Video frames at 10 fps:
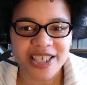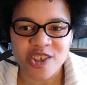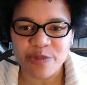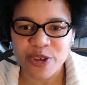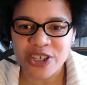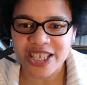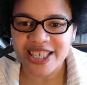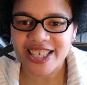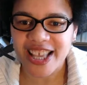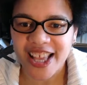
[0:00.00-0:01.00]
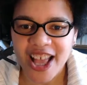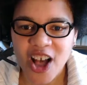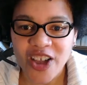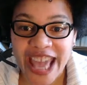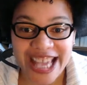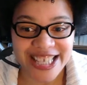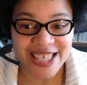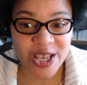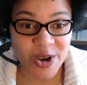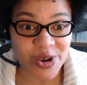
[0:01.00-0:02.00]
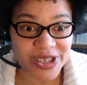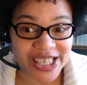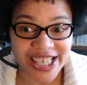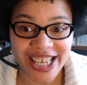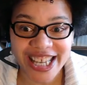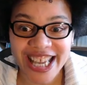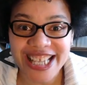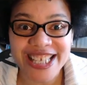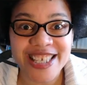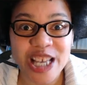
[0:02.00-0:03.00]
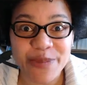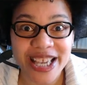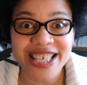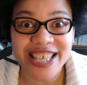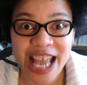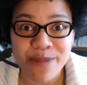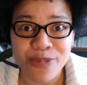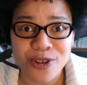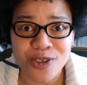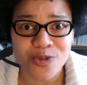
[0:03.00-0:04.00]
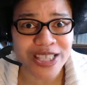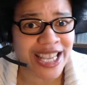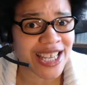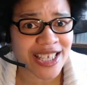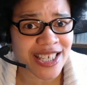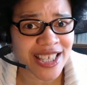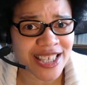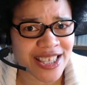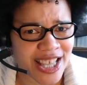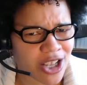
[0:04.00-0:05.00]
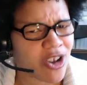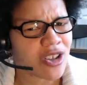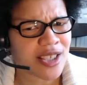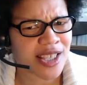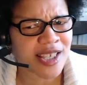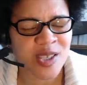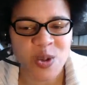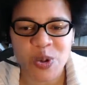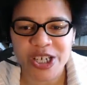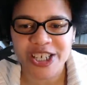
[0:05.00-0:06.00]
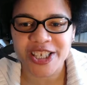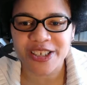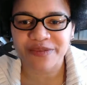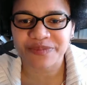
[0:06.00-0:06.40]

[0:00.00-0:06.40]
distributions. Okay, so getting into some examples related to this thing called z-scores.